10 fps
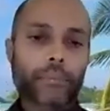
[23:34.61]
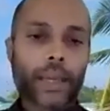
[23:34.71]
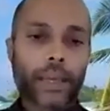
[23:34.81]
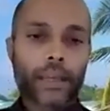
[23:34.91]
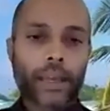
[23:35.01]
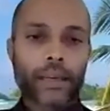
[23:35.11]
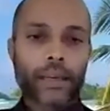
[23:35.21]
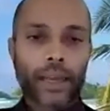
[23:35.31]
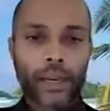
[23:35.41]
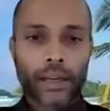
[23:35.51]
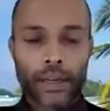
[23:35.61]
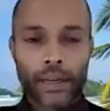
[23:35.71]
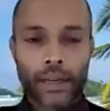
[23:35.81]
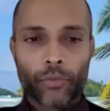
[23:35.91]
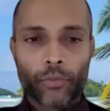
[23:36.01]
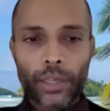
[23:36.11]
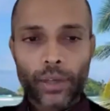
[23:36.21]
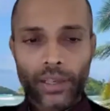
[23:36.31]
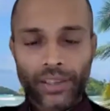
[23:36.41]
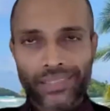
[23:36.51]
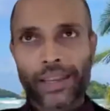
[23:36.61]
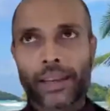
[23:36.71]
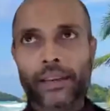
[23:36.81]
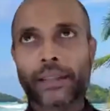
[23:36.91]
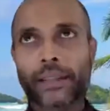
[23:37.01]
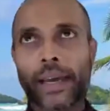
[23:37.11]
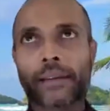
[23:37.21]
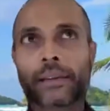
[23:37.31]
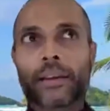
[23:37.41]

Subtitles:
and we need to understand that,